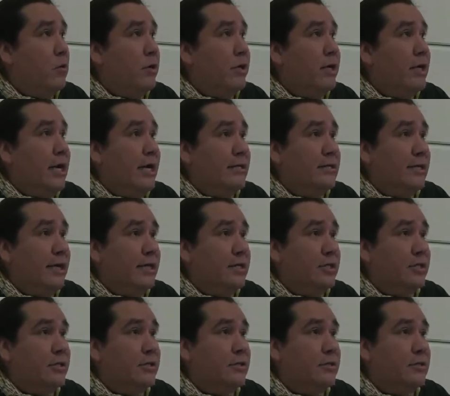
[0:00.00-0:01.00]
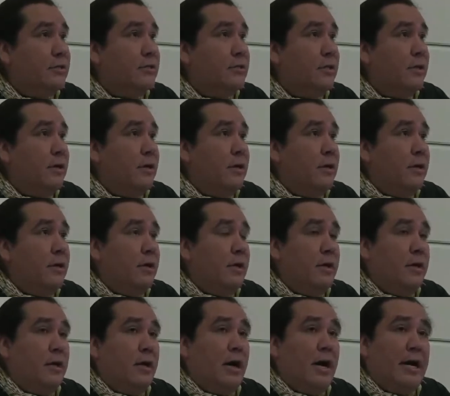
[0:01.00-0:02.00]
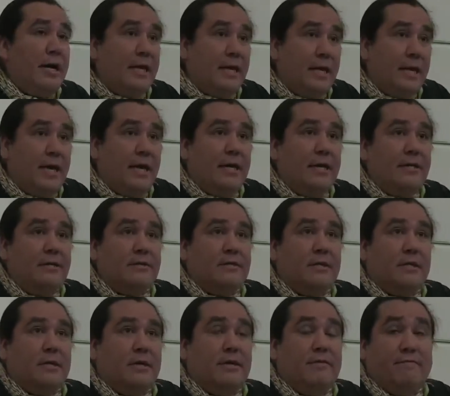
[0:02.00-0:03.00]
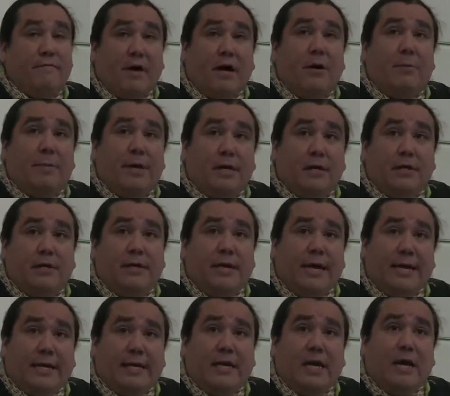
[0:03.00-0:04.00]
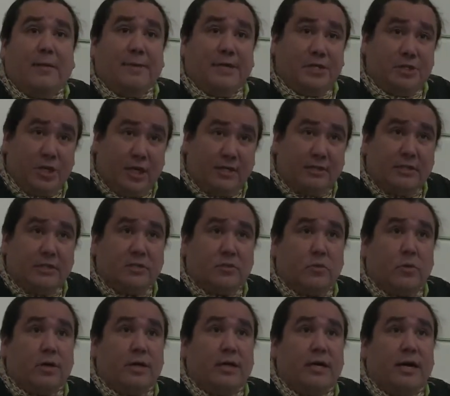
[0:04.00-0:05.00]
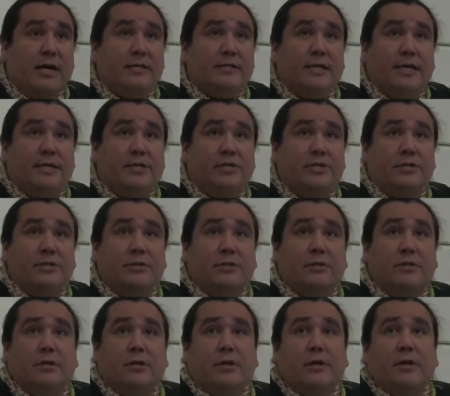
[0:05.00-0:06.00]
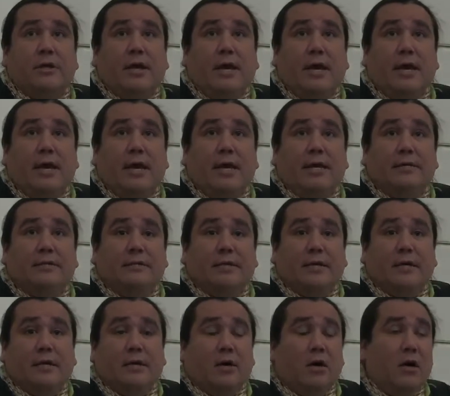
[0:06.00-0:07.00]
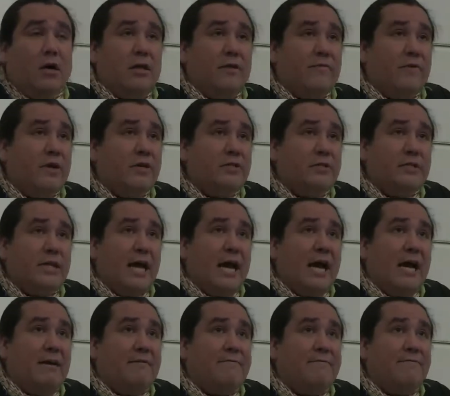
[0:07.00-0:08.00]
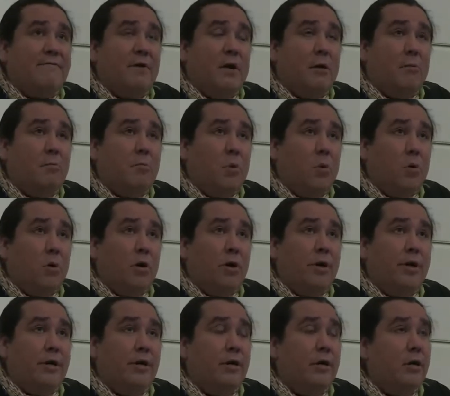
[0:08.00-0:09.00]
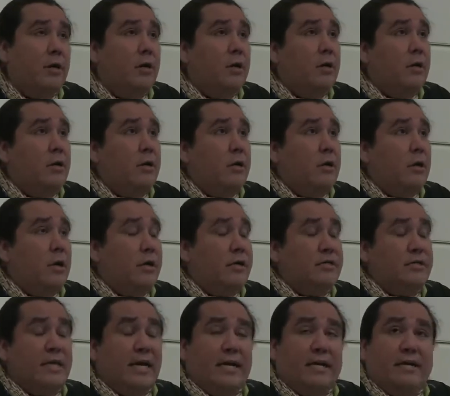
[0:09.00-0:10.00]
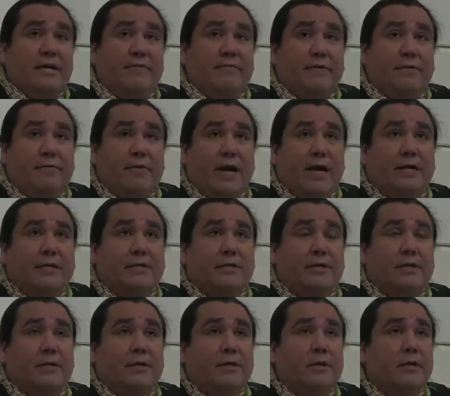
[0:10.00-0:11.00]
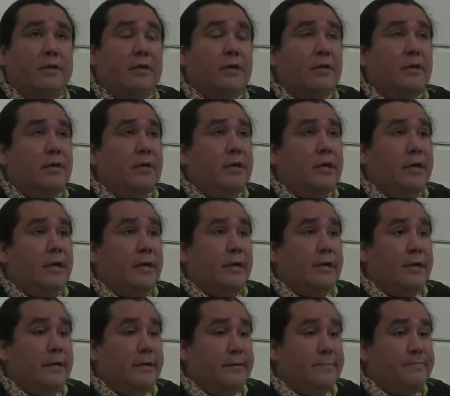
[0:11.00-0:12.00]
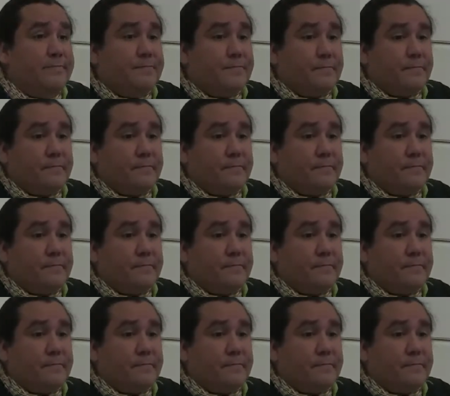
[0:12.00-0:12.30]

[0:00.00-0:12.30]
organizations. IEN is an environmental and economic justice organization, and all of our staff, our board, our executive director, are